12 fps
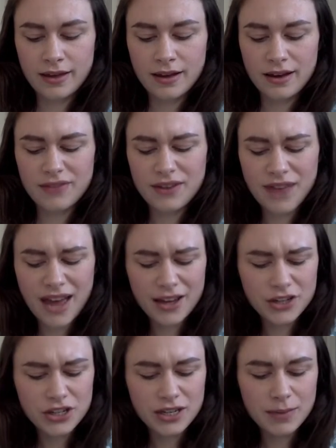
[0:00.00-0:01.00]
I've never
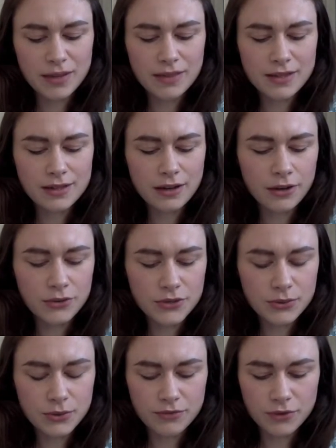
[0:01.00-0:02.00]
actually been this close
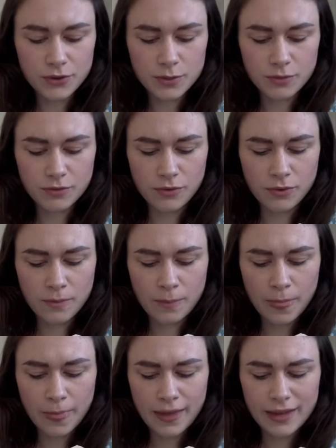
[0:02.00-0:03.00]
to a fox before.
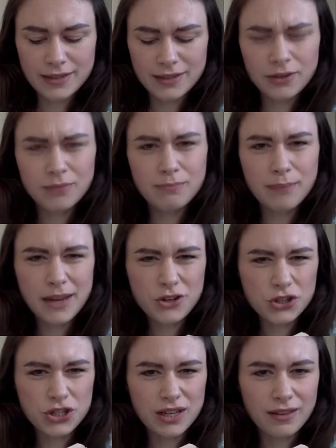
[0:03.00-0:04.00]
It's a lot
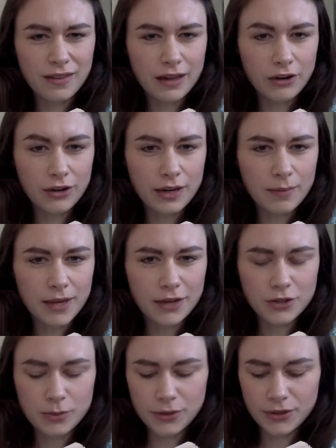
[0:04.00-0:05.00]
mangier than they look in
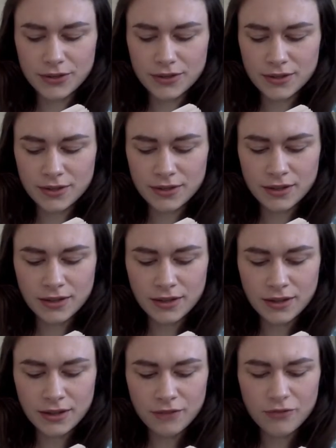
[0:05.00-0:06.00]
picture books.
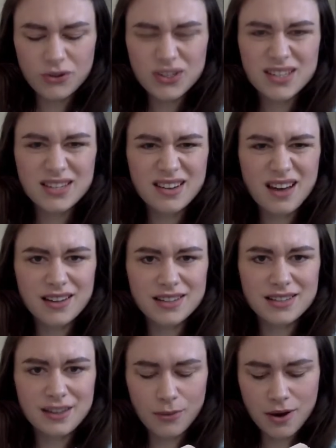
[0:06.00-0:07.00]
Foxes are
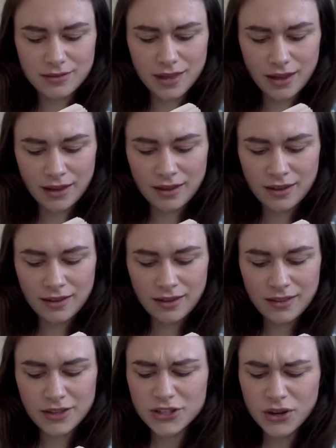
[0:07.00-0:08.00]
nice, though, aren't they?
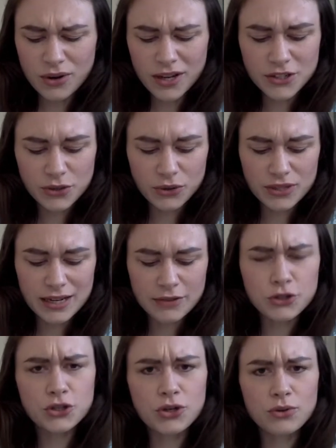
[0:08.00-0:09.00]
They're so nice you're not
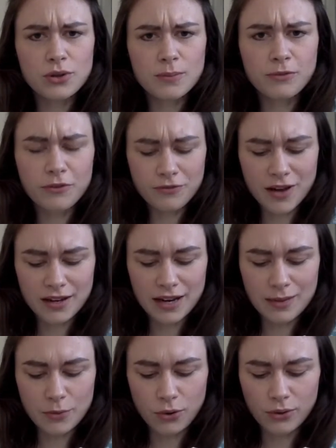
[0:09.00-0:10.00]
allowed to shoot them for fun
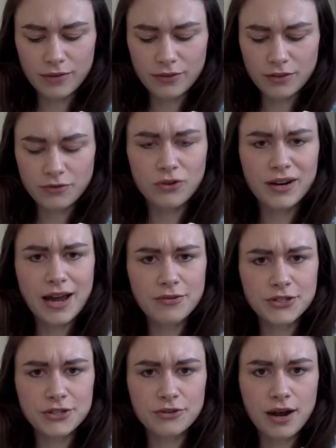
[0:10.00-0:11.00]
anymore, even if you're an
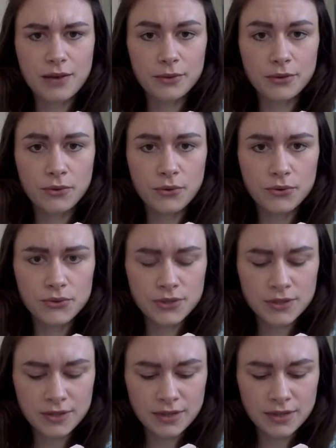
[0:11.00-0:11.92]
aristocrat with a horse.